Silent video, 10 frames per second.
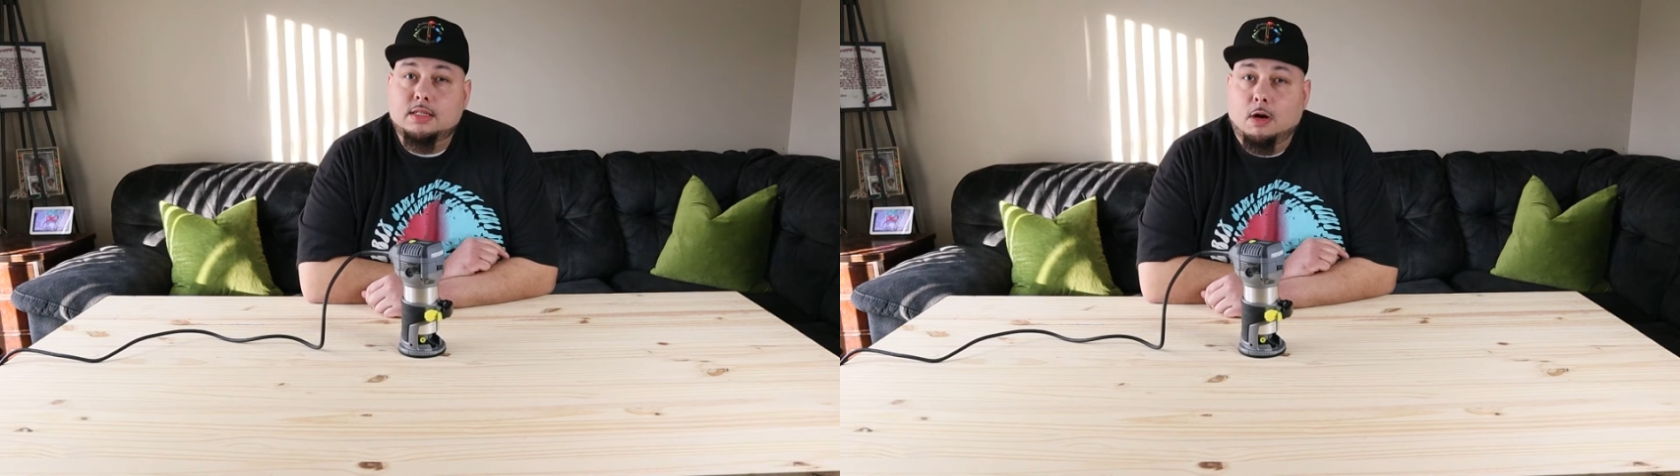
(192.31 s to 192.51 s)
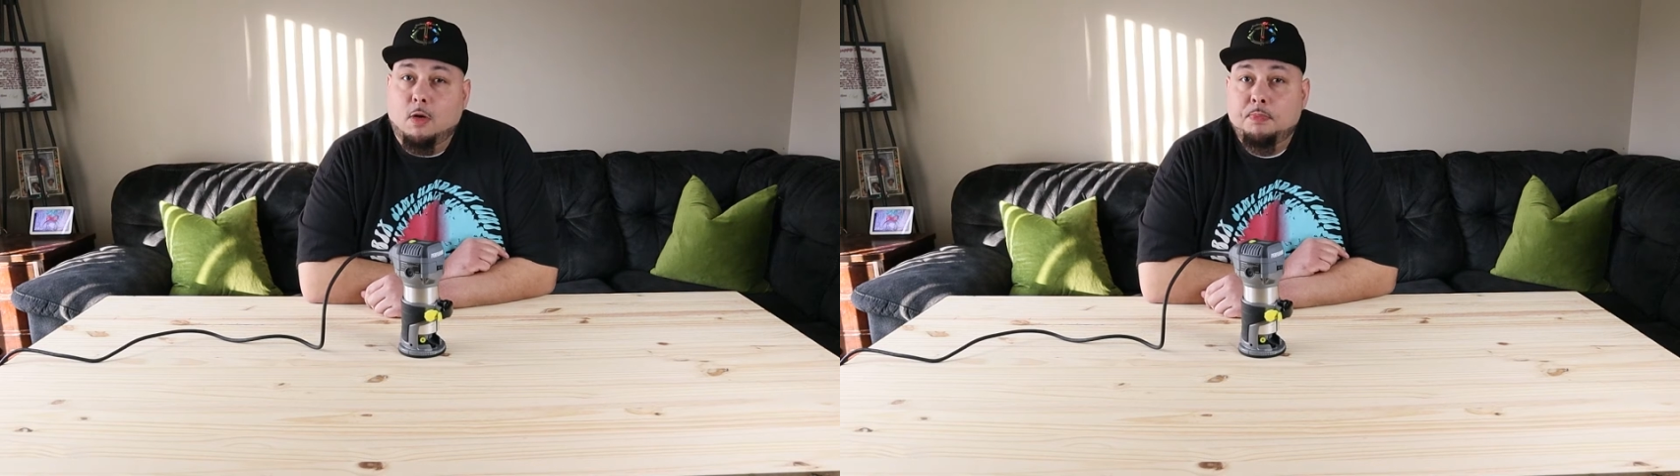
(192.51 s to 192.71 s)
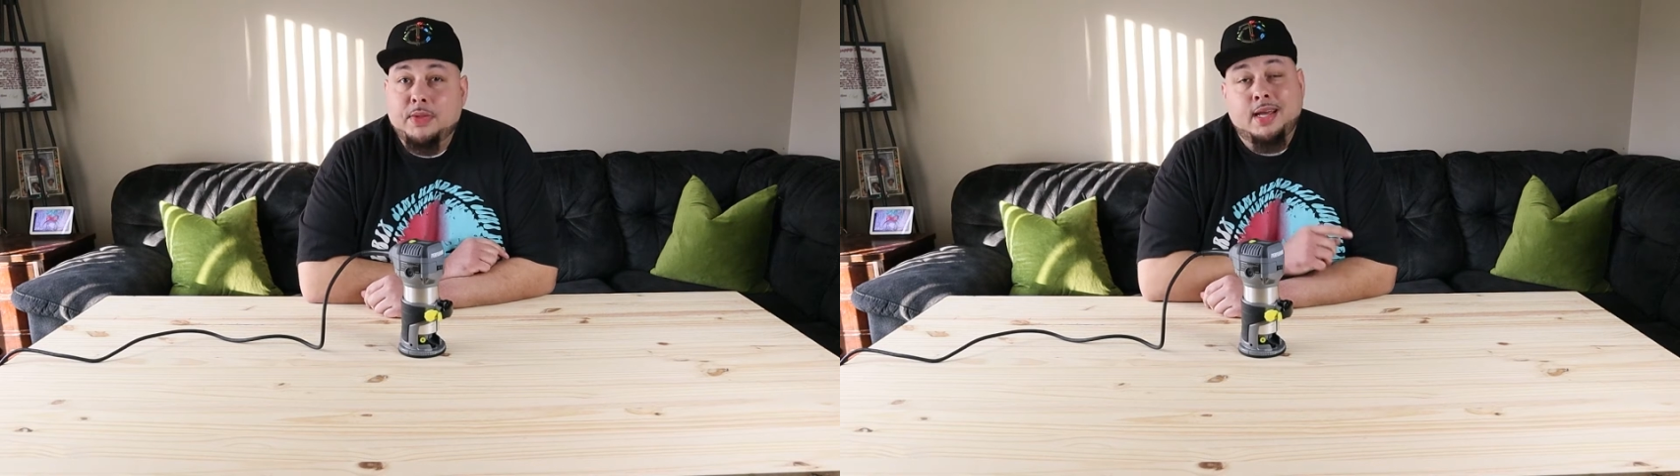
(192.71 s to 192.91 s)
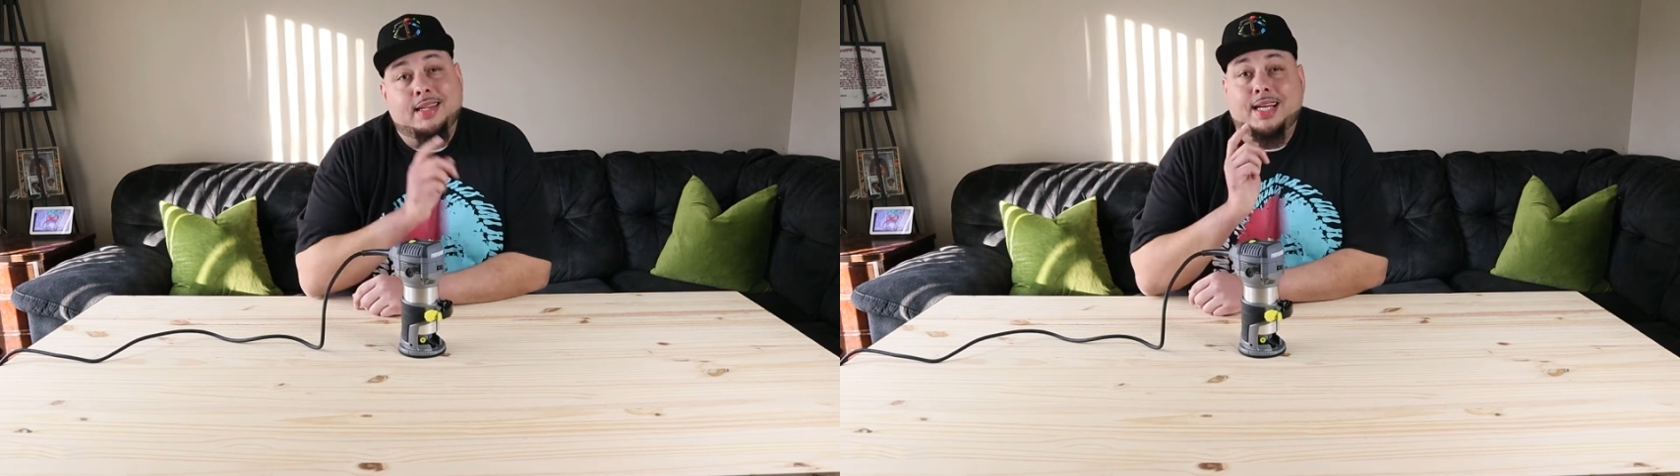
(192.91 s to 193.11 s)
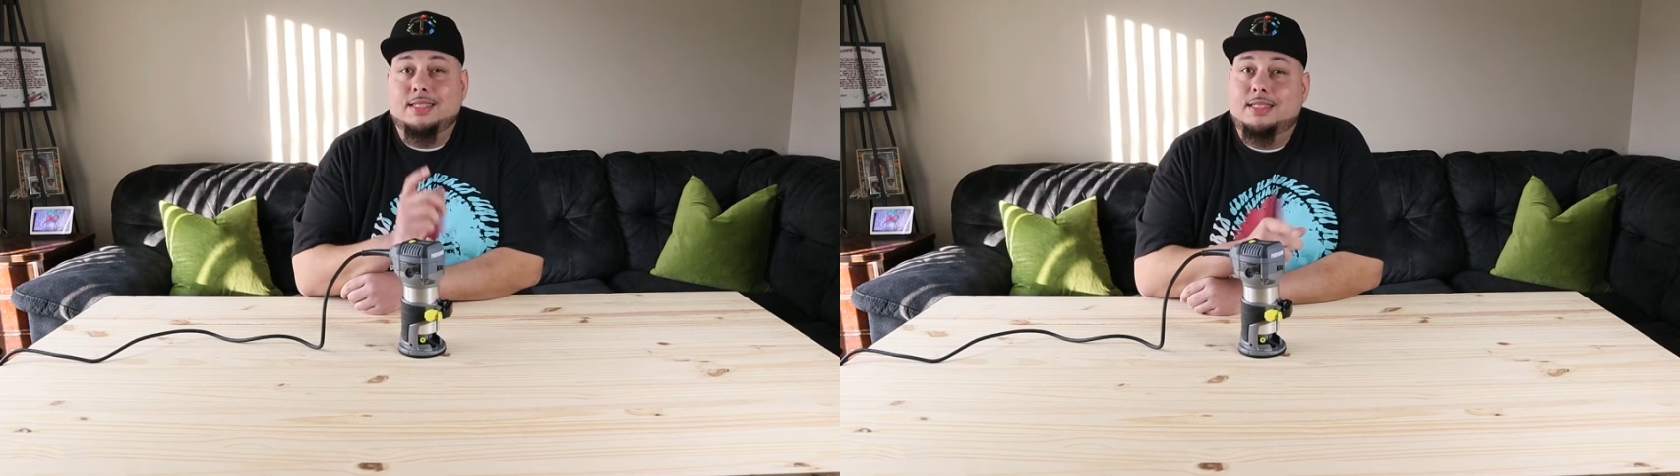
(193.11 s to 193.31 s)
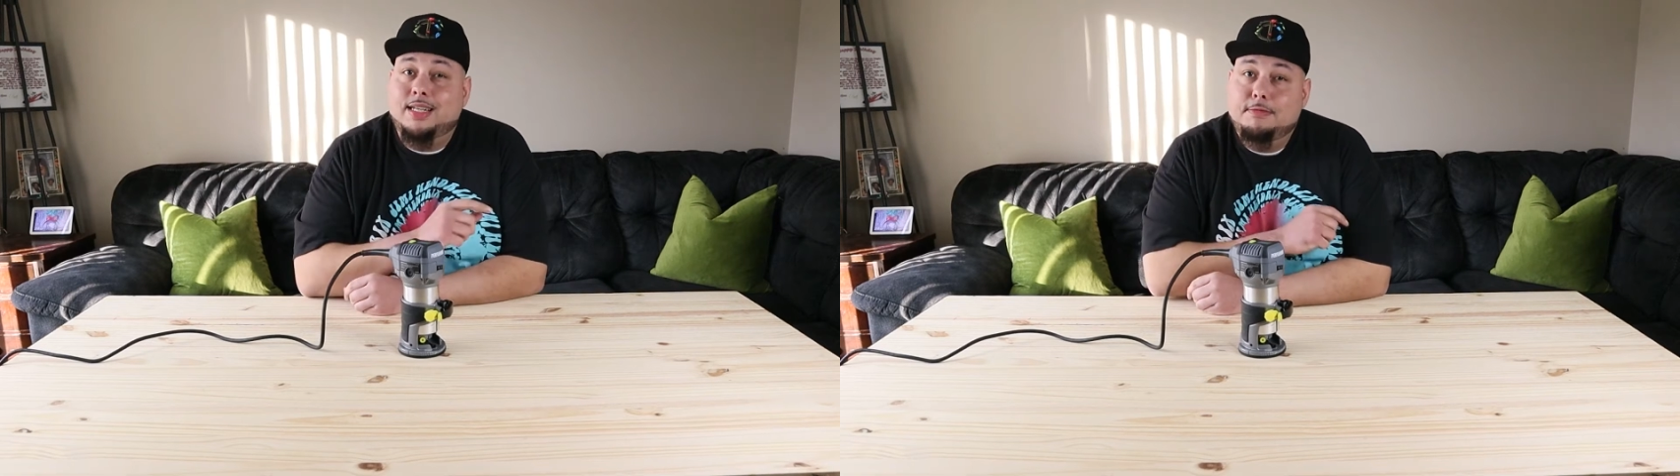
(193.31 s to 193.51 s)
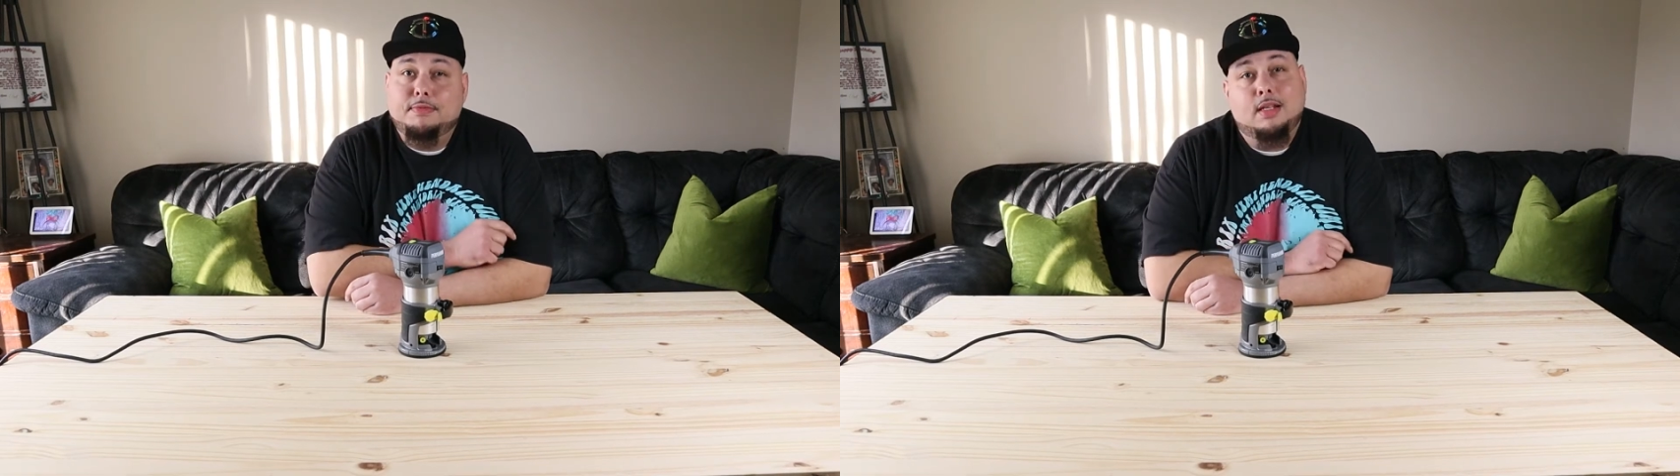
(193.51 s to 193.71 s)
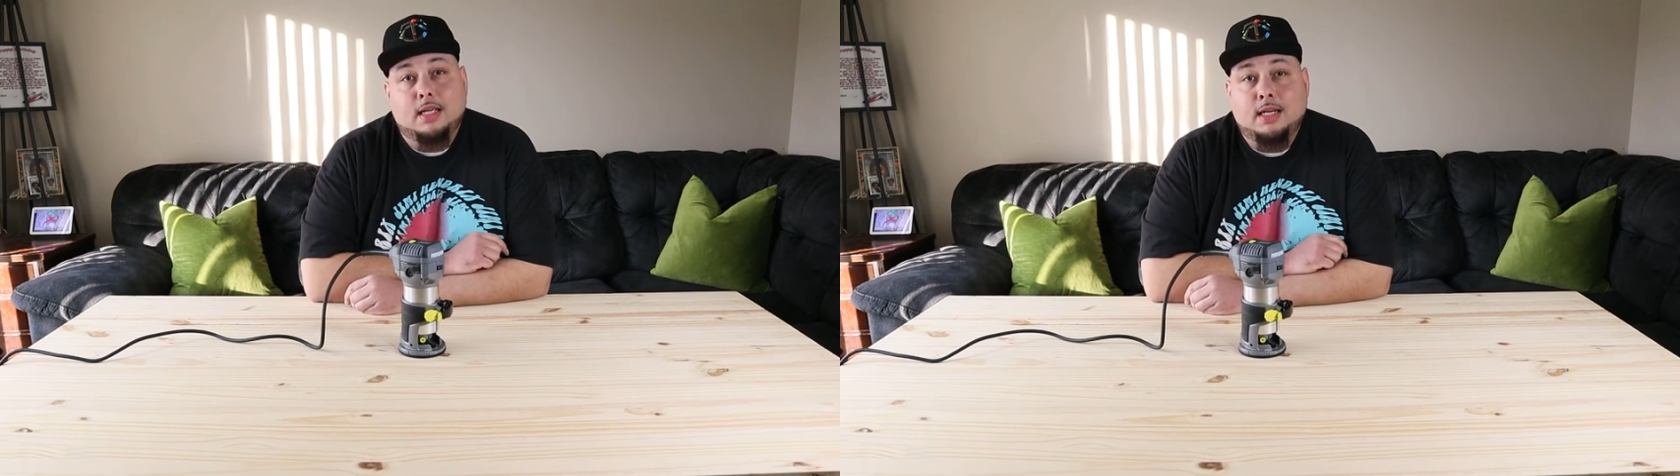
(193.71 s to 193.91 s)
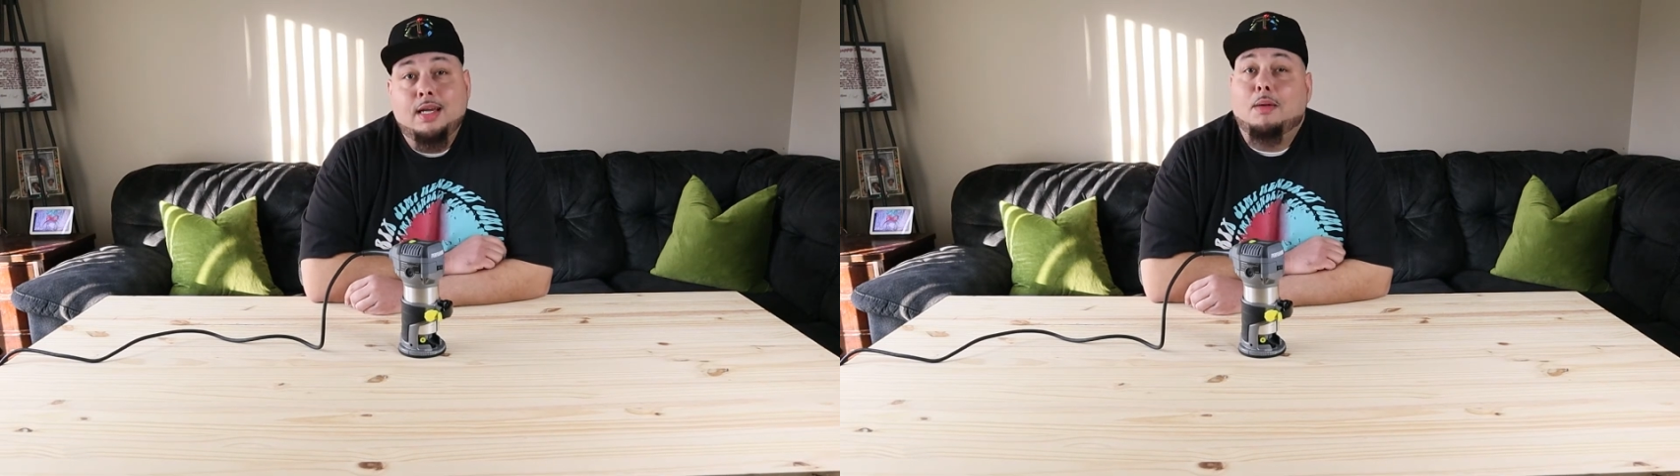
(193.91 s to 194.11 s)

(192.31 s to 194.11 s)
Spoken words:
So that's definitely